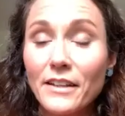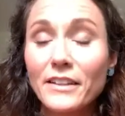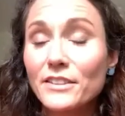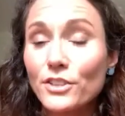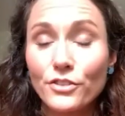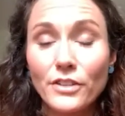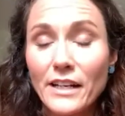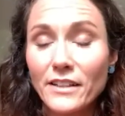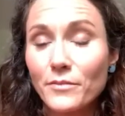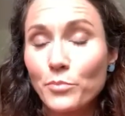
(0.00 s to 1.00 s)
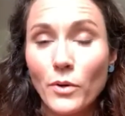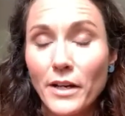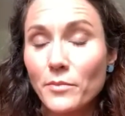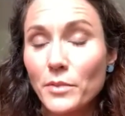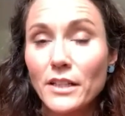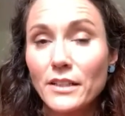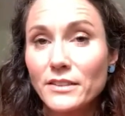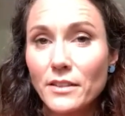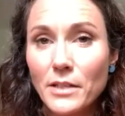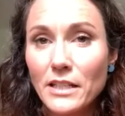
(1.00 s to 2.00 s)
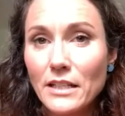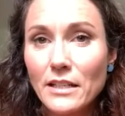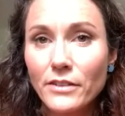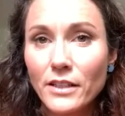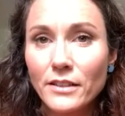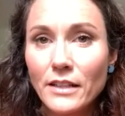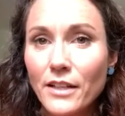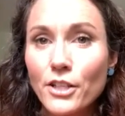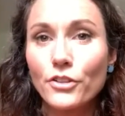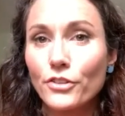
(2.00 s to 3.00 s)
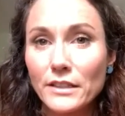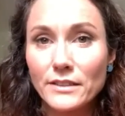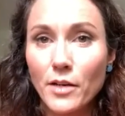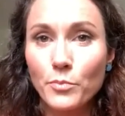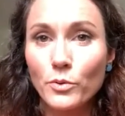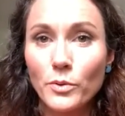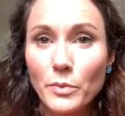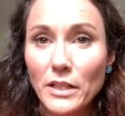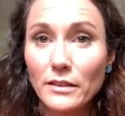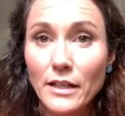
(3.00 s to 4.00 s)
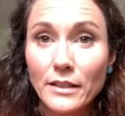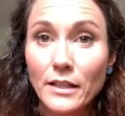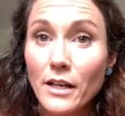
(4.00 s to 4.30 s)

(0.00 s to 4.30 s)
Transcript: that's a great point, because I mean, even another example would be like,